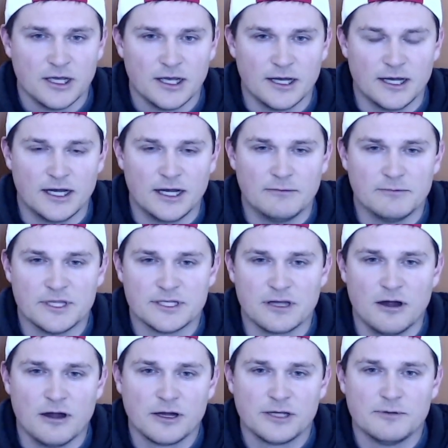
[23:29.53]
And this
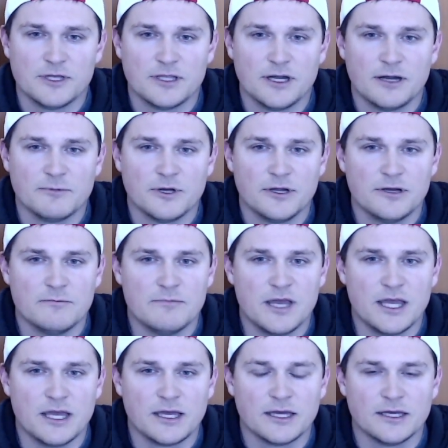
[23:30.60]
argument that I'm going to
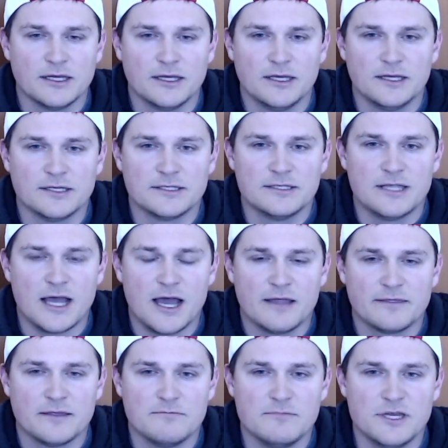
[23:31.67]
make is
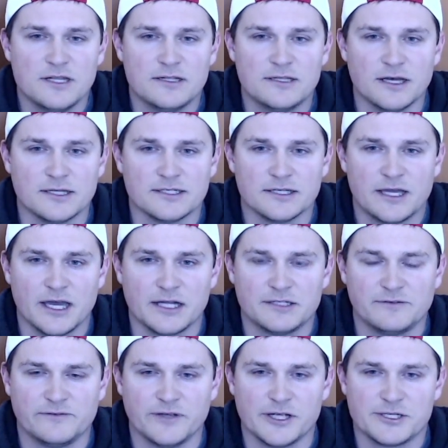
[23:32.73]
not that meat doesn't
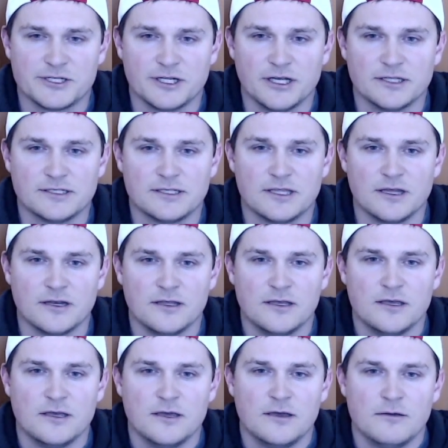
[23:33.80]
catch fish. It's that
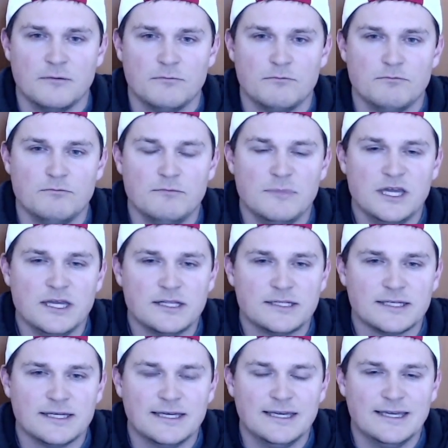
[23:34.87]

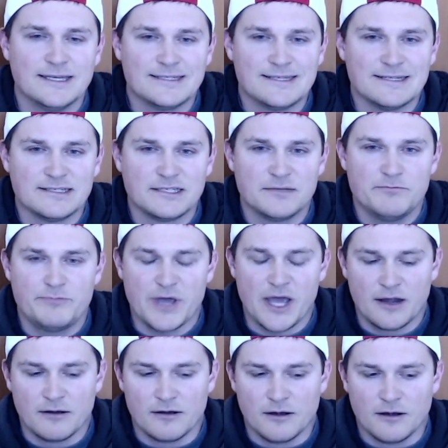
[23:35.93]
meat isn't
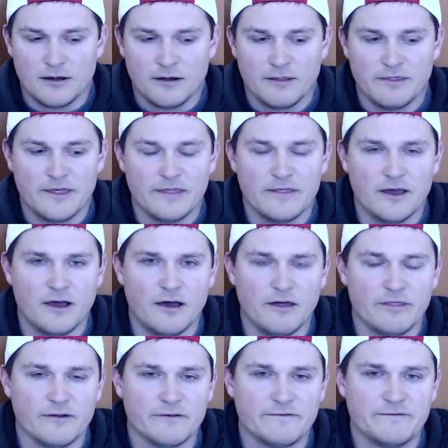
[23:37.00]
better than the
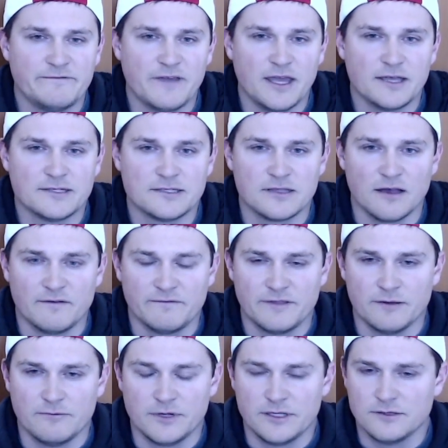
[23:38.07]
other fake stuff
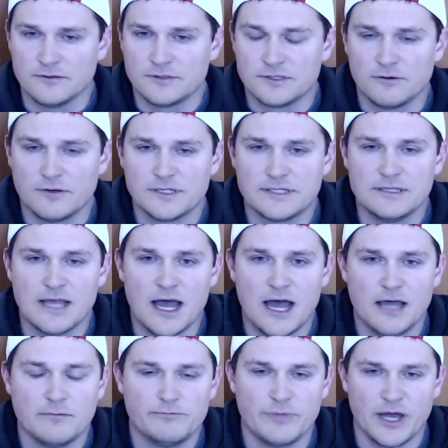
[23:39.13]
that we use. So it's
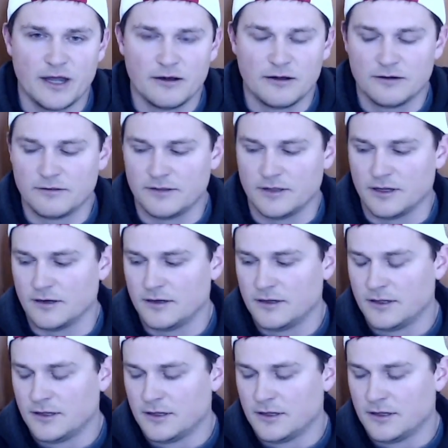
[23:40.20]
not better than,